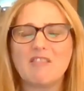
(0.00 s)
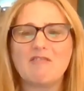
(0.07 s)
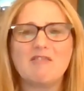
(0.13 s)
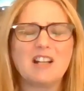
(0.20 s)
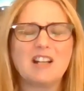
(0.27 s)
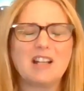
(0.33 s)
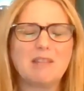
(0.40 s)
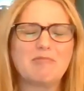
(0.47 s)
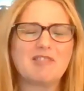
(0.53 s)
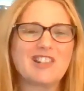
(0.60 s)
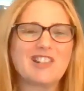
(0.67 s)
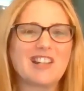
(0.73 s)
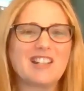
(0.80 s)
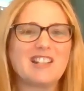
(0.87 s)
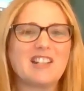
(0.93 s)
really
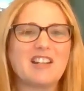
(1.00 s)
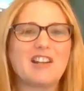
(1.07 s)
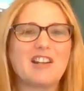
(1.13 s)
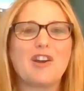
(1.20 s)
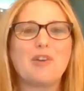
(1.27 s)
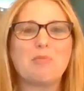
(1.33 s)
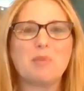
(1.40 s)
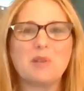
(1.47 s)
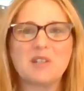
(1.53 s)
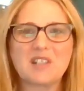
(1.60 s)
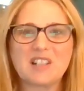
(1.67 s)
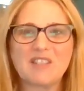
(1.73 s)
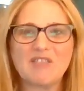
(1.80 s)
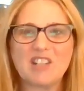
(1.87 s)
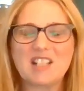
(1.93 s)
appreciated her
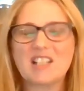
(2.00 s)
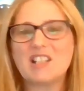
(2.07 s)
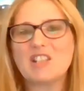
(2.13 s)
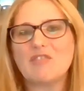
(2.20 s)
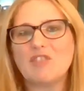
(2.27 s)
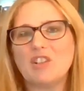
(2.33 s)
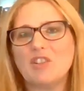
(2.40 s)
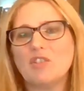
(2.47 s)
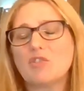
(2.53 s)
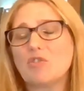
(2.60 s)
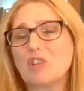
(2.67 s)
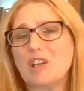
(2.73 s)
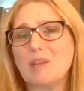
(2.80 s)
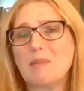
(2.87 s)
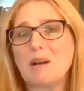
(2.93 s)
openness in this interview,
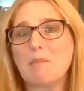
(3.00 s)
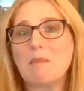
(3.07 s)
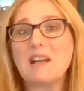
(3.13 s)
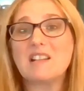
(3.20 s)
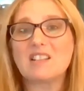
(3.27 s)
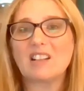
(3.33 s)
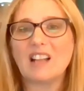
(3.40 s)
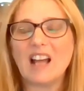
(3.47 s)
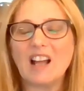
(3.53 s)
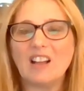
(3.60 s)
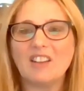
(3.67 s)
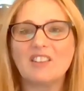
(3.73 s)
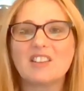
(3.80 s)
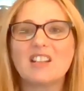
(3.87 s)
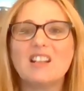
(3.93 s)
talking about mental
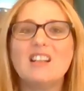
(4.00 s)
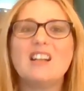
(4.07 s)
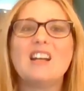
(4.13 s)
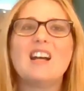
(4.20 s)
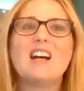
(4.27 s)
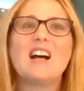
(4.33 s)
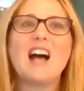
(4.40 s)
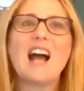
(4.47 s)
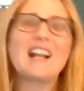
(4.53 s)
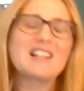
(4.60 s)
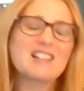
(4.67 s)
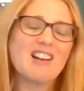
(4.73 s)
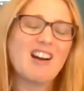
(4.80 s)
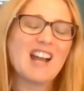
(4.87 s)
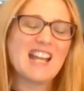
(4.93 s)
health,
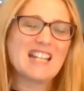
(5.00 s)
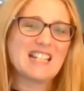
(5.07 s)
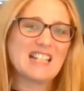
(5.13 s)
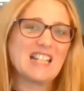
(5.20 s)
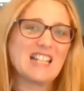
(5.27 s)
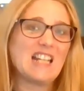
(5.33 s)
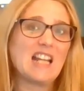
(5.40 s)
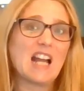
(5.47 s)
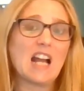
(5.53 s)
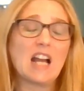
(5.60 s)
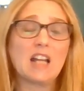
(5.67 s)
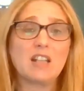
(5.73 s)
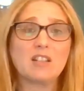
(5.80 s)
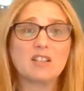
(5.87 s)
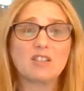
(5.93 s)
anxiety,
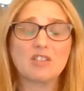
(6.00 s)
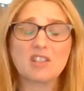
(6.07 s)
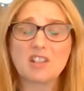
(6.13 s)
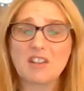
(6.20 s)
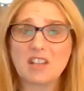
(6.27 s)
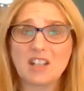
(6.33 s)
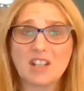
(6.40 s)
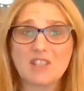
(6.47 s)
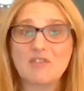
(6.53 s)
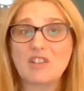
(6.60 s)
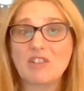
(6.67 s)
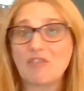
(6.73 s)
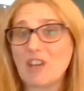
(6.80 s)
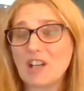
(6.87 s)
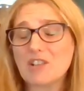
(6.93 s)
and lots of things
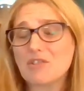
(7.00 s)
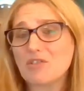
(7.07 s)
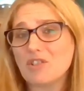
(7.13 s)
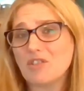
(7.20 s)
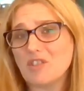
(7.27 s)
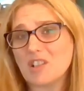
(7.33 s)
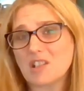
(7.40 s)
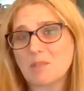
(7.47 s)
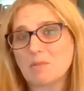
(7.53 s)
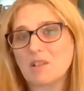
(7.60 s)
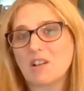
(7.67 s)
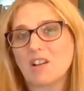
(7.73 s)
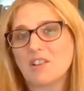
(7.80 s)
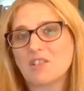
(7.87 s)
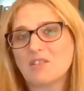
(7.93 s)
that affect all of us but
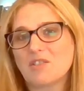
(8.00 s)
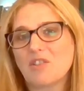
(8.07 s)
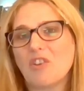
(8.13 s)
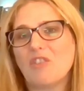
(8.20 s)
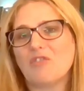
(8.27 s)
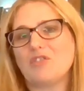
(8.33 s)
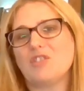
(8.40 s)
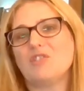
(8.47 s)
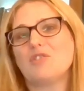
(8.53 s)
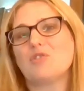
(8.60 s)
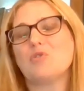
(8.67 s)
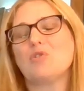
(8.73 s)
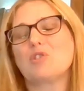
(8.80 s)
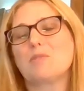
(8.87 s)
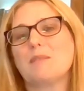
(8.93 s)
aren't often
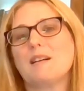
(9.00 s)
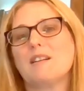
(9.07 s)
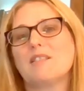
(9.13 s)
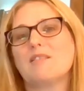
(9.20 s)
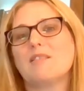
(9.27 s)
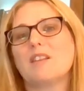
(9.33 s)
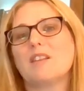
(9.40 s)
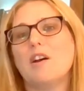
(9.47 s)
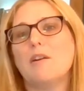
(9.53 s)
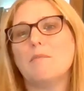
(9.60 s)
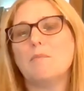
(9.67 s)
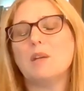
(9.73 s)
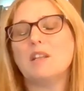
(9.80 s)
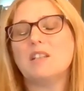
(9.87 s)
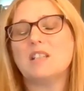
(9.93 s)
talked about
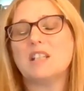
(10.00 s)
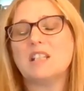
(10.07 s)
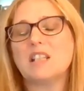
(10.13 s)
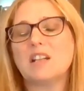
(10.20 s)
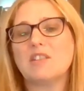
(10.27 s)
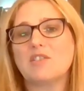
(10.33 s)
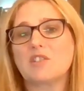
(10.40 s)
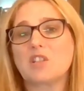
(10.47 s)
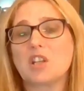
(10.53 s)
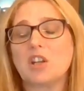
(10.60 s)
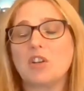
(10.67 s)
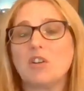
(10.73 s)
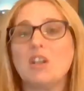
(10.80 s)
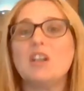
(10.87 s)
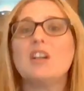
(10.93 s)
um, in detail. So
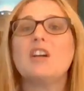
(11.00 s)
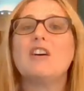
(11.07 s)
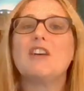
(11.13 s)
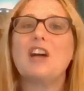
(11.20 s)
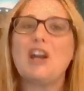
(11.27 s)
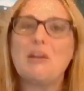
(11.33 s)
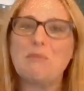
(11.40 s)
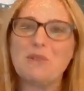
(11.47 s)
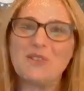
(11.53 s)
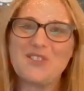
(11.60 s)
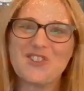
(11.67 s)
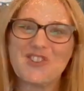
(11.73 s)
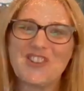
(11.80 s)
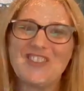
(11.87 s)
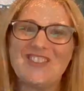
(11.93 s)
I hope you
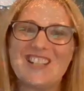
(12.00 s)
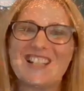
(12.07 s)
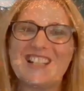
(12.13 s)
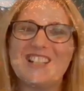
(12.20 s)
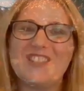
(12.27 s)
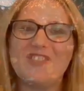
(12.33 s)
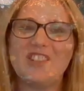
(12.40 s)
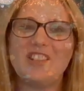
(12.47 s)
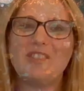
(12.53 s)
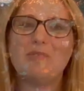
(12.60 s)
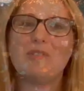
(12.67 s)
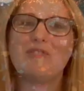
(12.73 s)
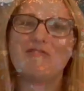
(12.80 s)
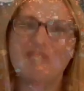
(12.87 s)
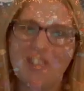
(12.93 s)
enjoy this interview with